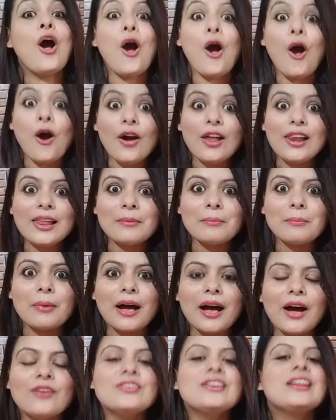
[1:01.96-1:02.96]
all
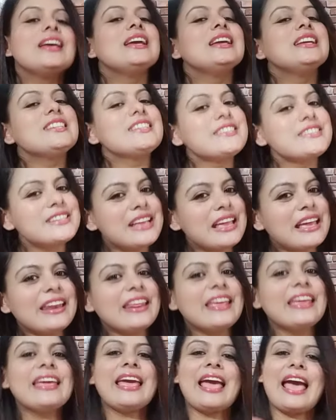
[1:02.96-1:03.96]
about
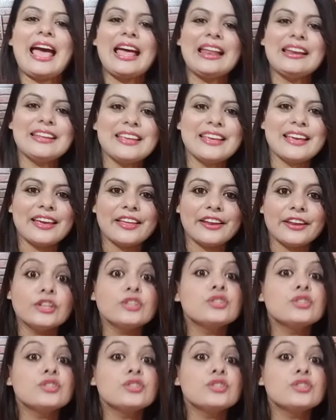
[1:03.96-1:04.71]
sharing and caring.